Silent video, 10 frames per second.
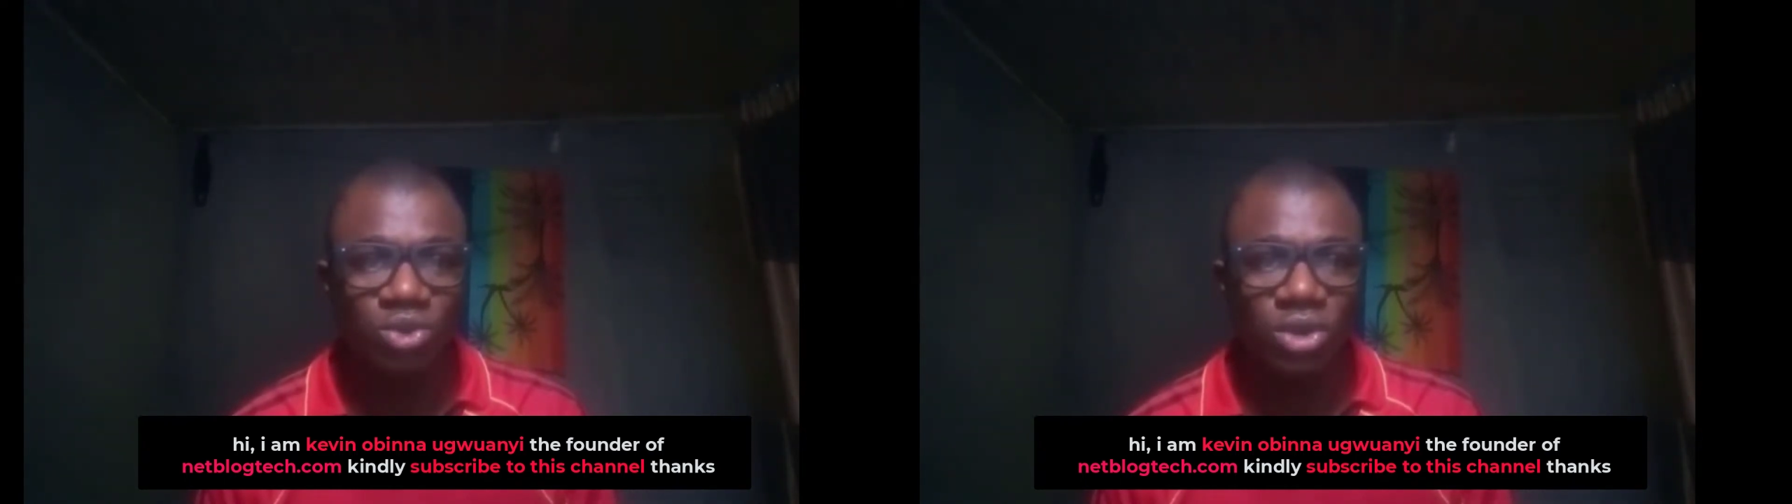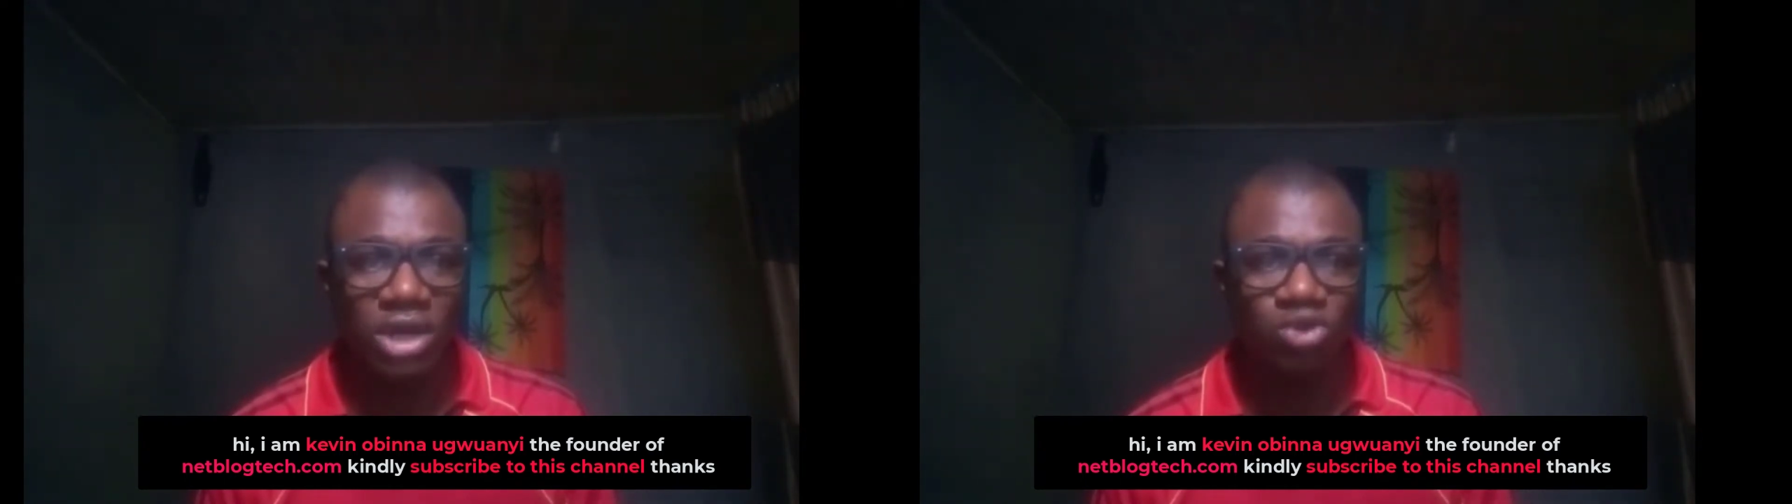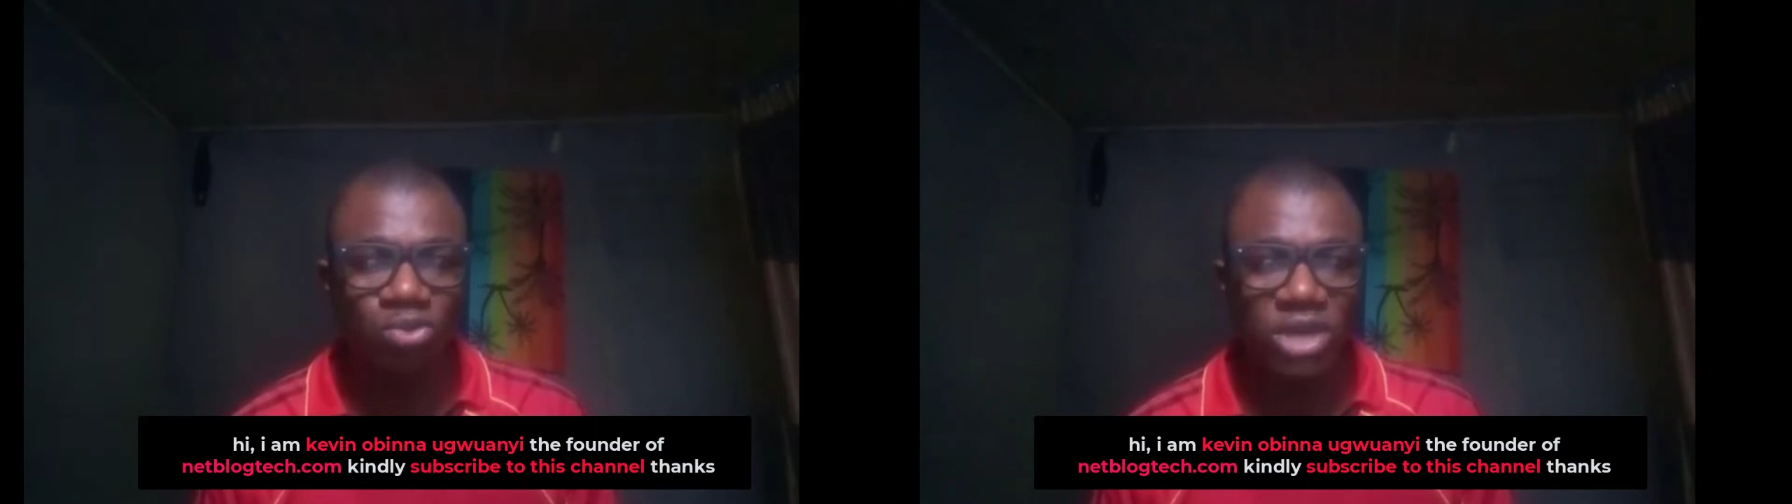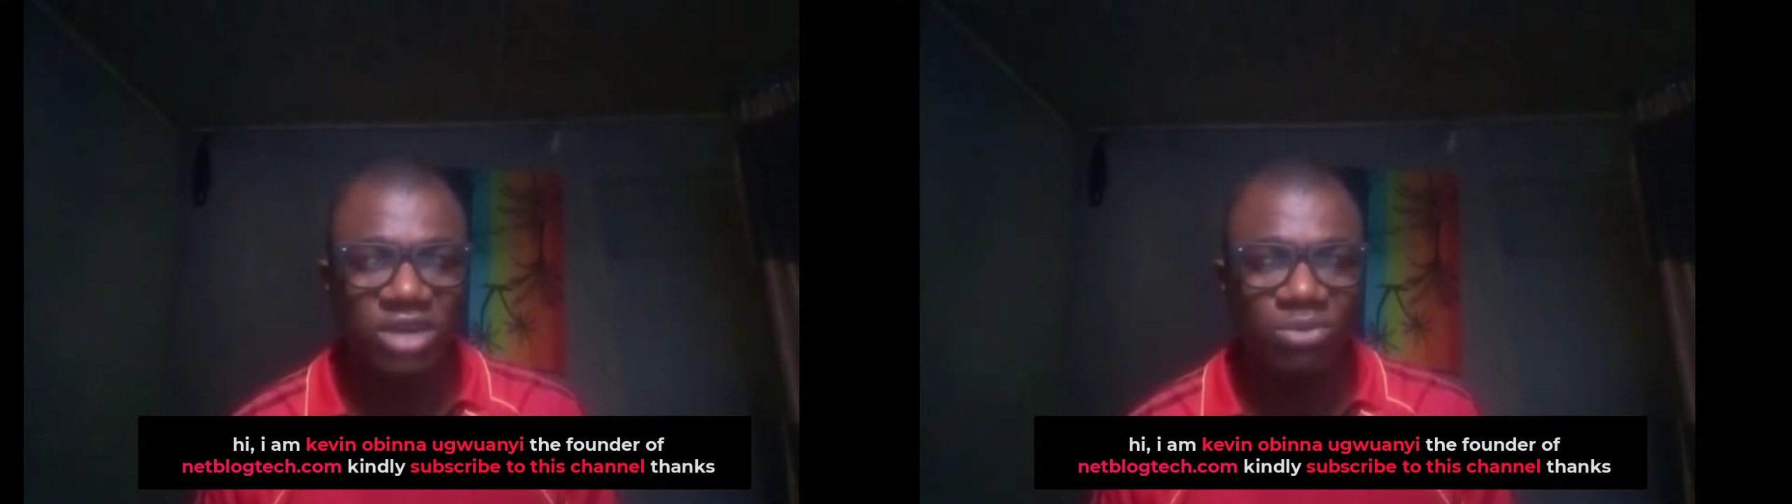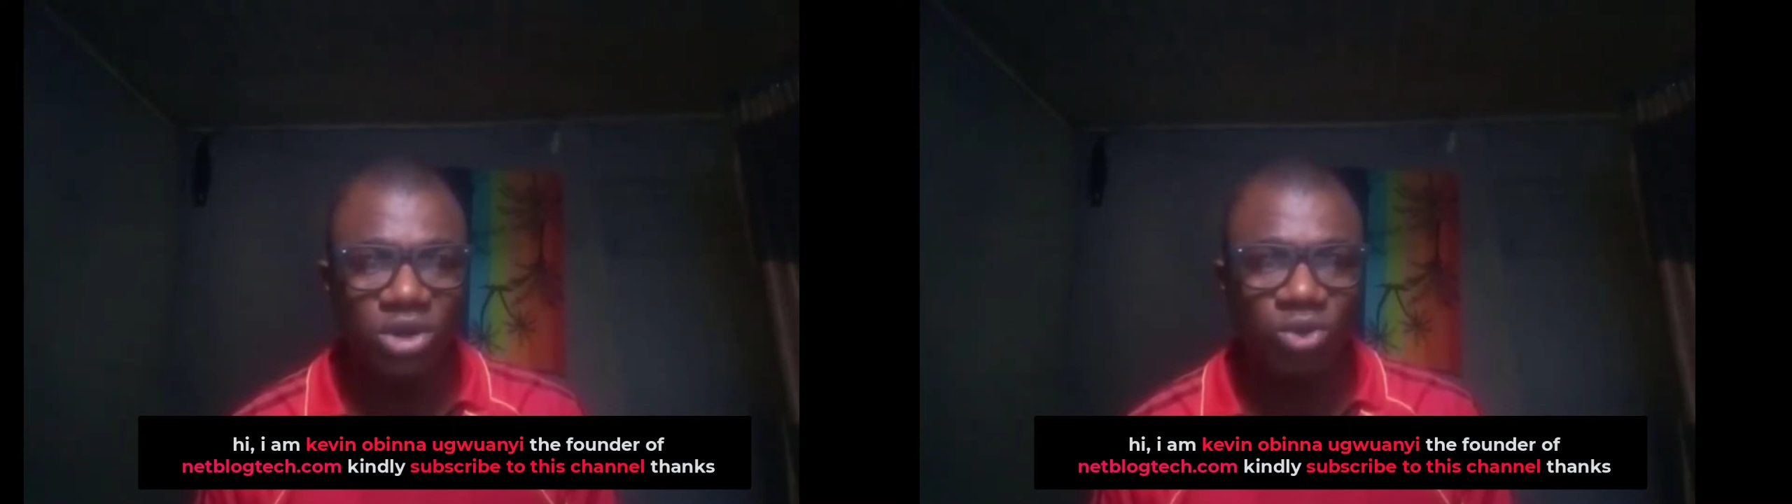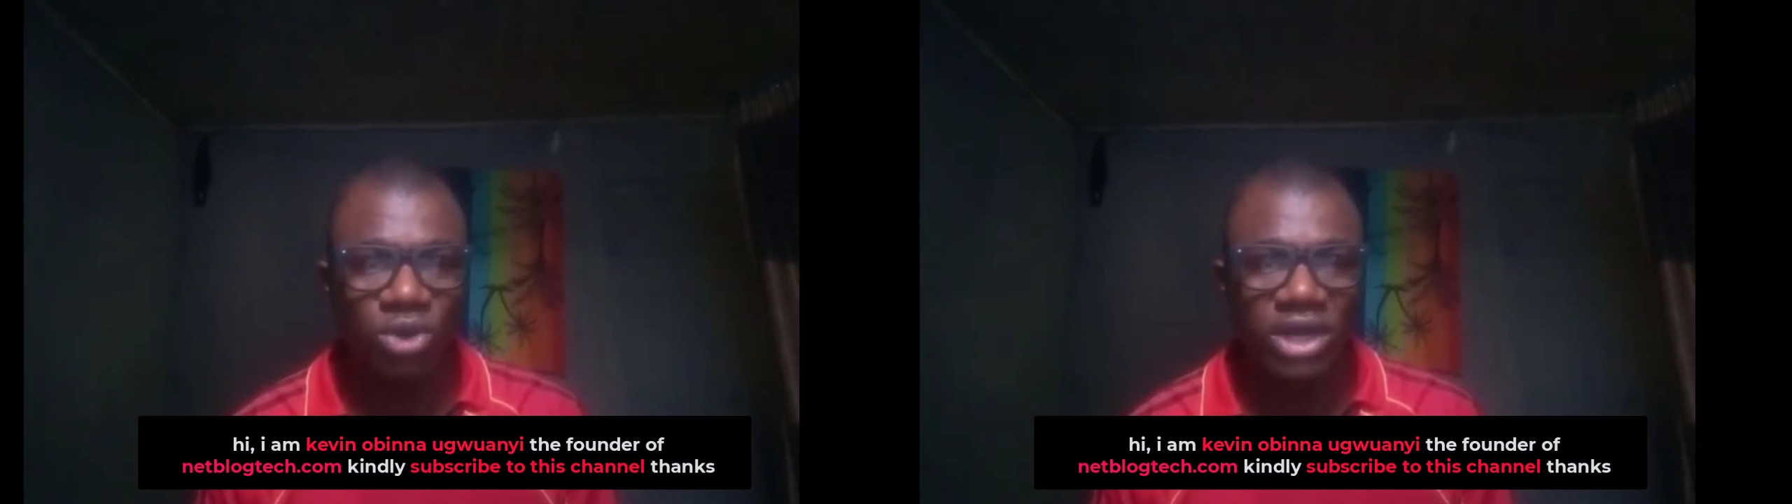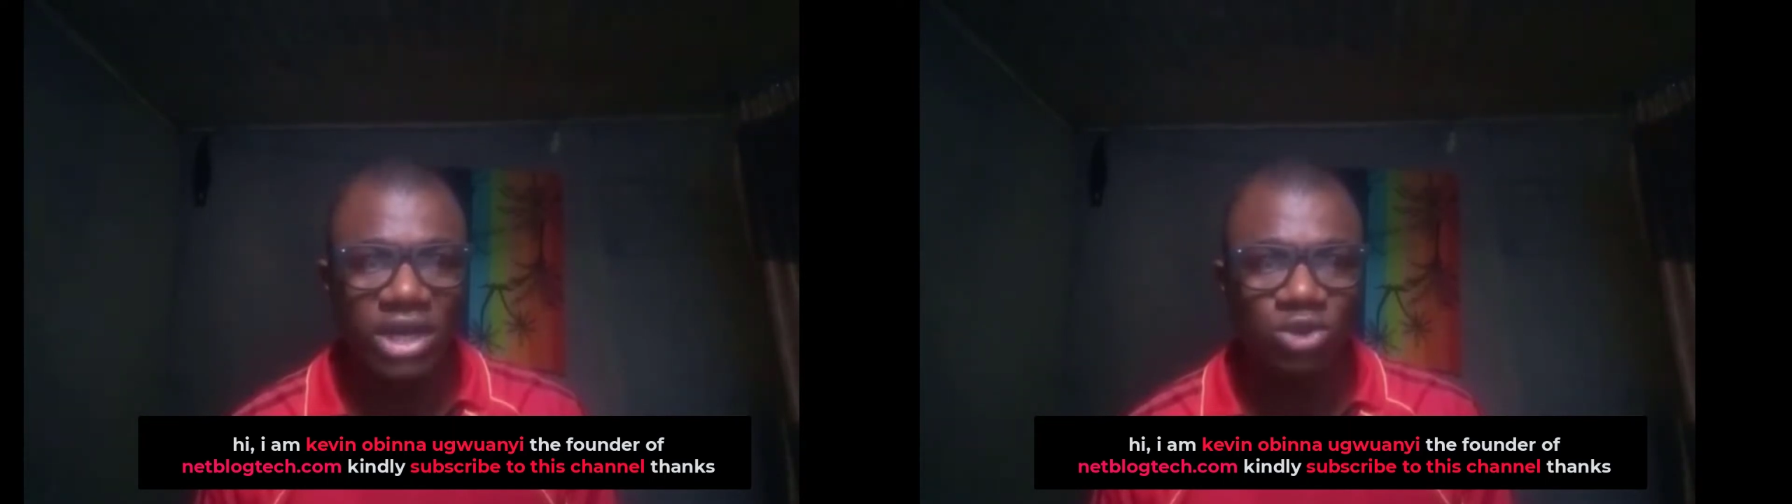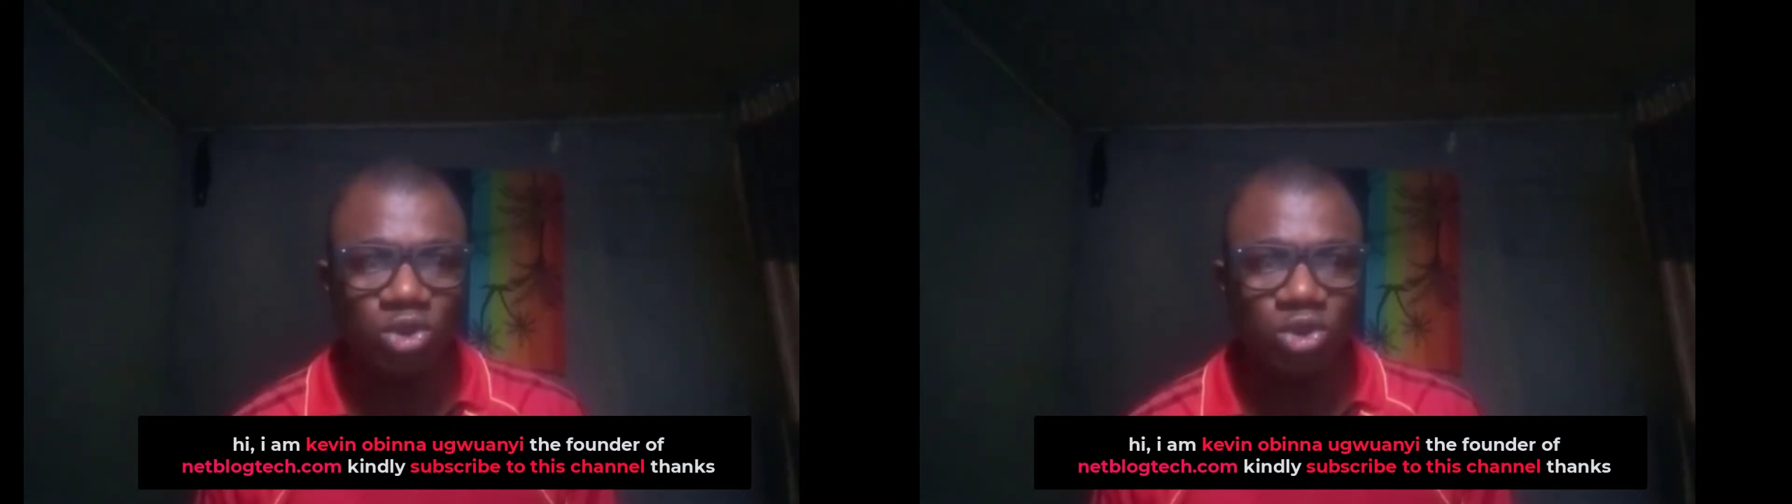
to how to make money online.